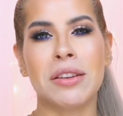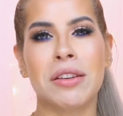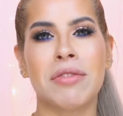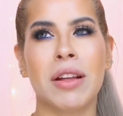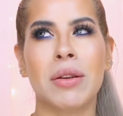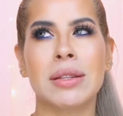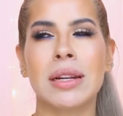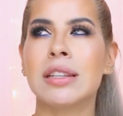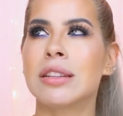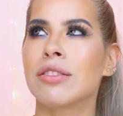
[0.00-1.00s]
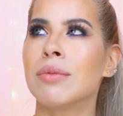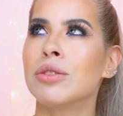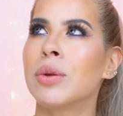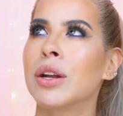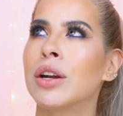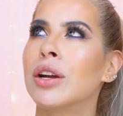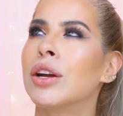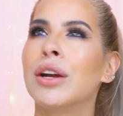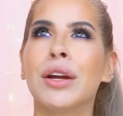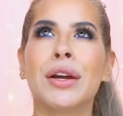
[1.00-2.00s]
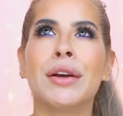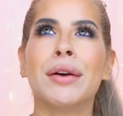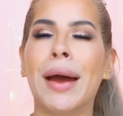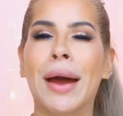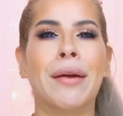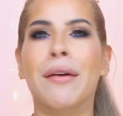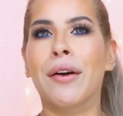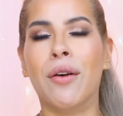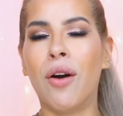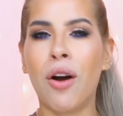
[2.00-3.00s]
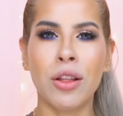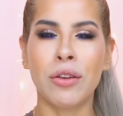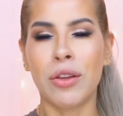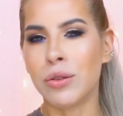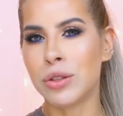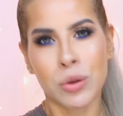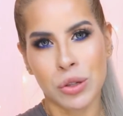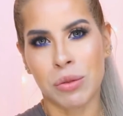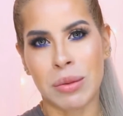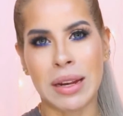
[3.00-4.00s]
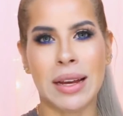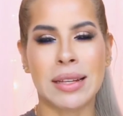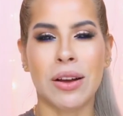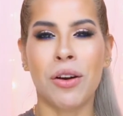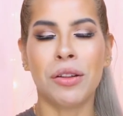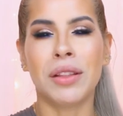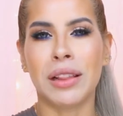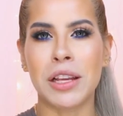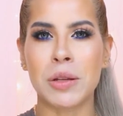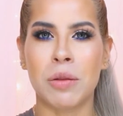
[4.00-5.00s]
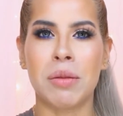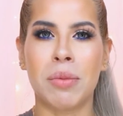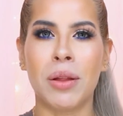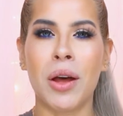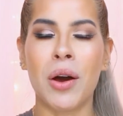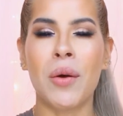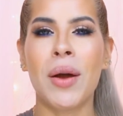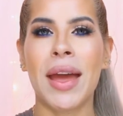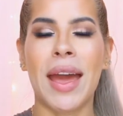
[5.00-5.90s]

You can follow us on Instagram, Twitter, I know, all of those social medias. All of the links will be below.